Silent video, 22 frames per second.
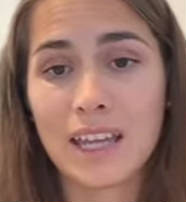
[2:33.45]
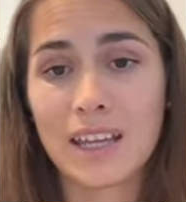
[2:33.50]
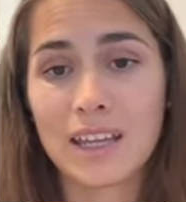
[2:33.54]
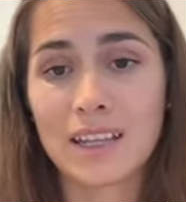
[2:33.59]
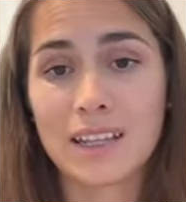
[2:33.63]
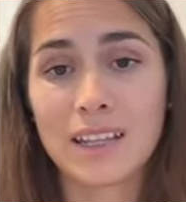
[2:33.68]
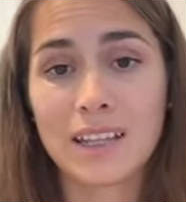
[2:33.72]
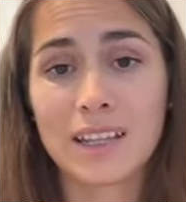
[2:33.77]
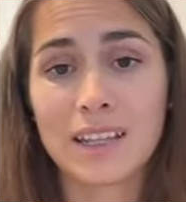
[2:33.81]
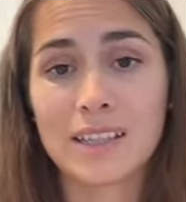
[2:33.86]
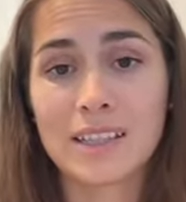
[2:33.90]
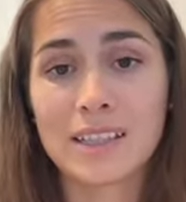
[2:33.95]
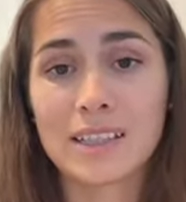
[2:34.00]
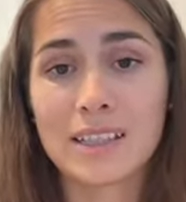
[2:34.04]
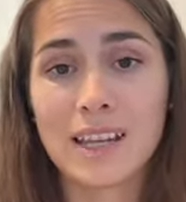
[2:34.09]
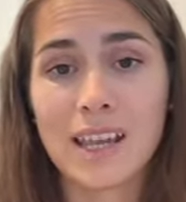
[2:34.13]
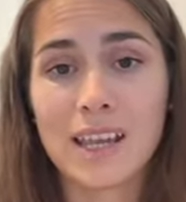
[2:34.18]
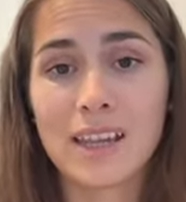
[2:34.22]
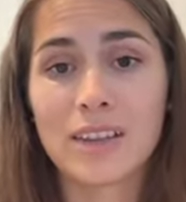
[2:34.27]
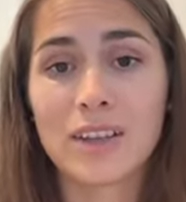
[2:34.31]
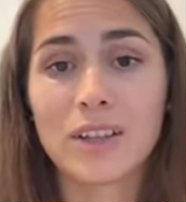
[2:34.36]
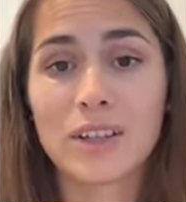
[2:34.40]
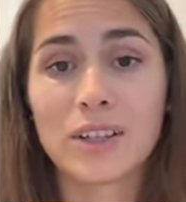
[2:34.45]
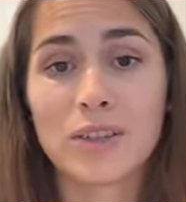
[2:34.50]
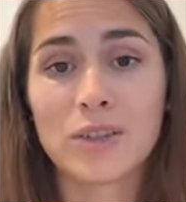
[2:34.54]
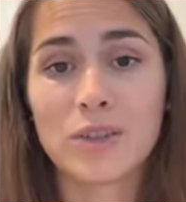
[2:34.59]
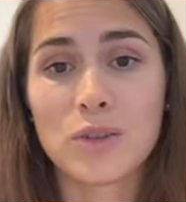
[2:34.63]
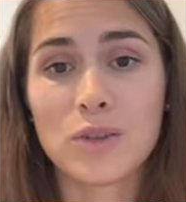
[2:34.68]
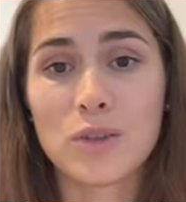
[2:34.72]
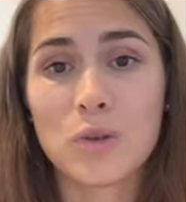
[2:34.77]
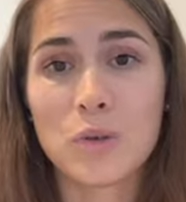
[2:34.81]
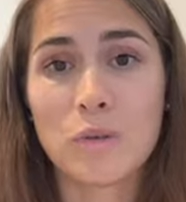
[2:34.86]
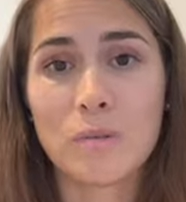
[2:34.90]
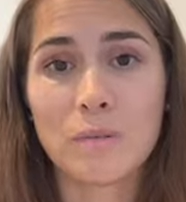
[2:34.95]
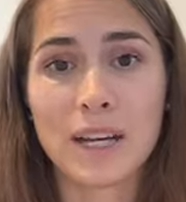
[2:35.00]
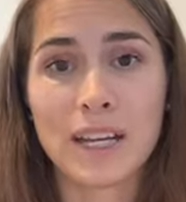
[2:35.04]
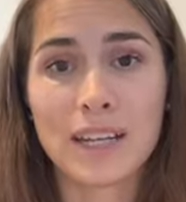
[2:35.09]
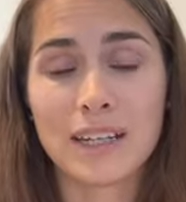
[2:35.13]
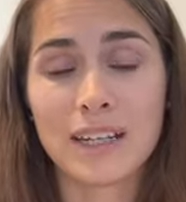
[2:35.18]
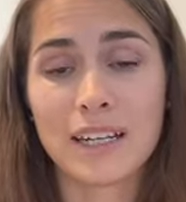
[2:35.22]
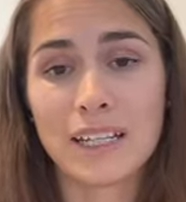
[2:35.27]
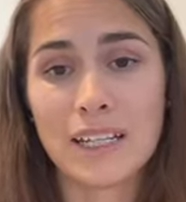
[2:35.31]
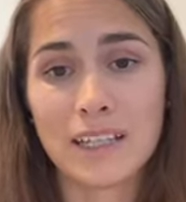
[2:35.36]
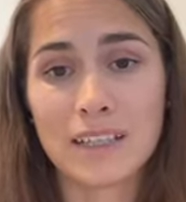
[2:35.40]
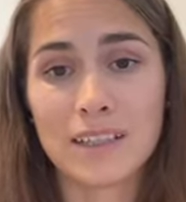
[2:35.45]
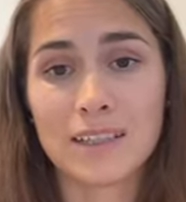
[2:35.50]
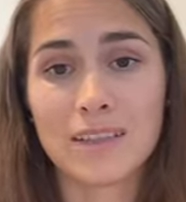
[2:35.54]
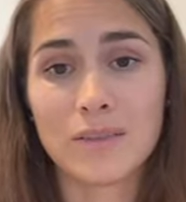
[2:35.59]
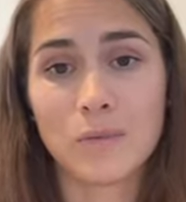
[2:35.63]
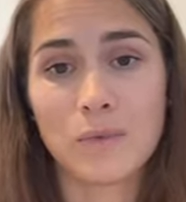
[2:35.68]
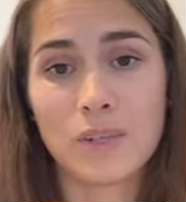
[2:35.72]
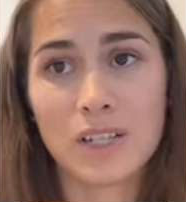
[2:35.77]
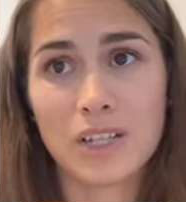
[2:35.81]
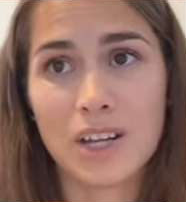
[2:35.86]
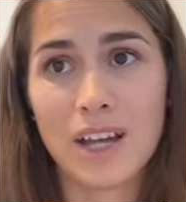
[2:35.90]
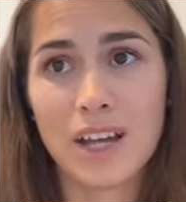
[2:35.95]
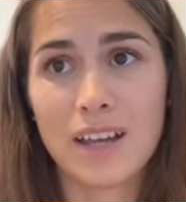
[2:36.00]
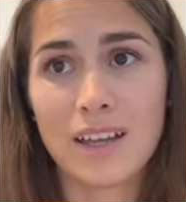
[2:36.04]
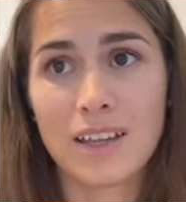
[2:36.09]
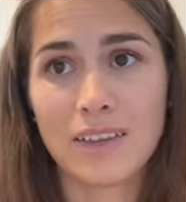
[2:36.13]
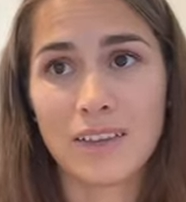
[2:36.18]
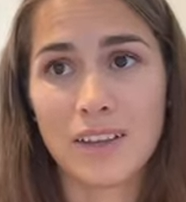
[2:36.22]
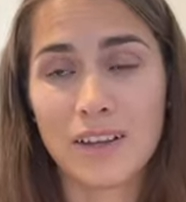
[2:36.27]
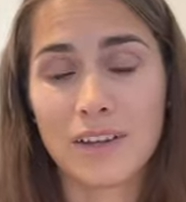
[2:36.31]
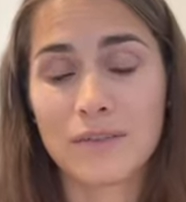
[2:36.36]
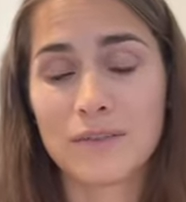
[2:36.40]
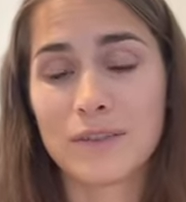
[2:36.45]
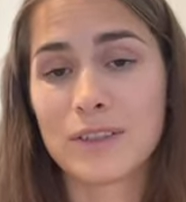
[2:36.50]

and it is tailored to my needs, which I love.